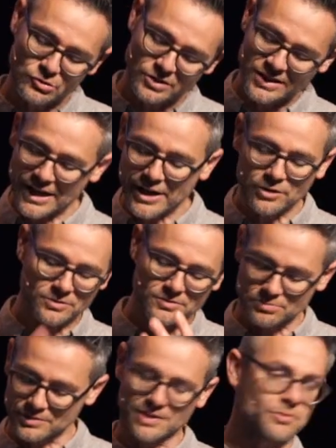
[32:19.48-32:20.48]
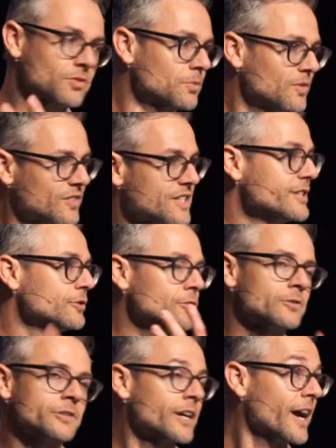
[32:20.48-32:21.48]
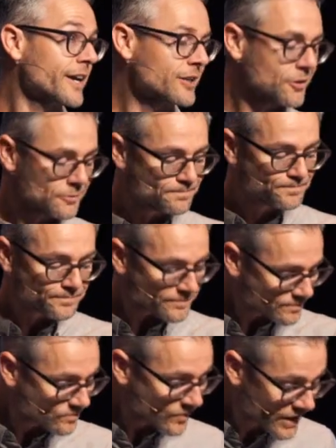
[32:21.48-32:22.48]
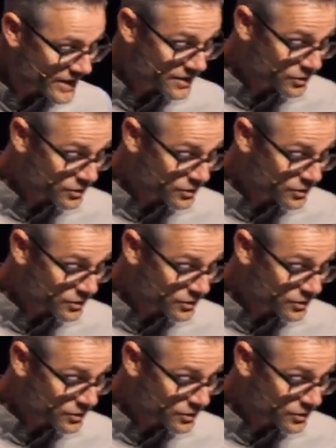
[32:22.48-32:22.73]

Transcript: you dig out whatever, steel or iron. He